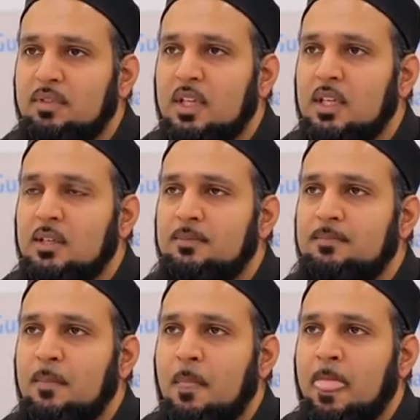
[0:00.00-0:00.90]
of the
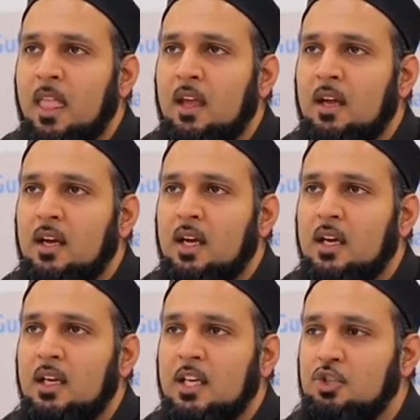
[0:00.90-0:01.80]

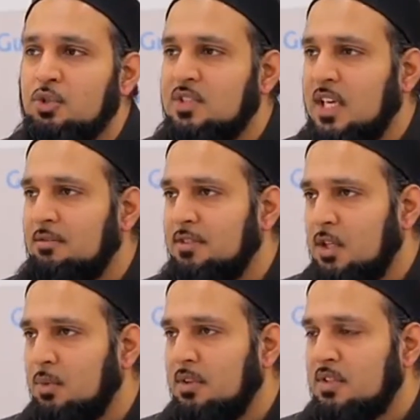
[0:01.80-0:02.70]
uh, issues that I've
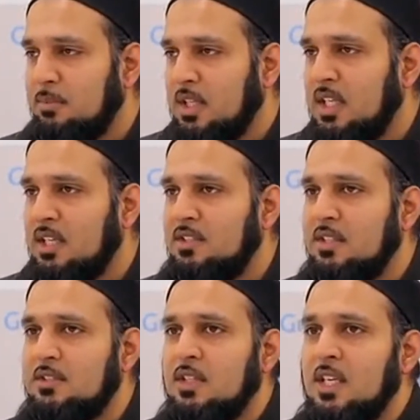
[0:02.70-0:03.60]
dealt with, some of the
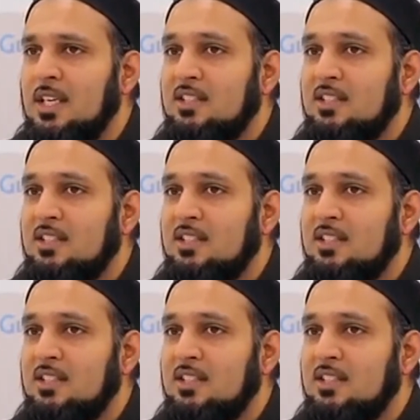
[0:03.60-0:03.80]
cases,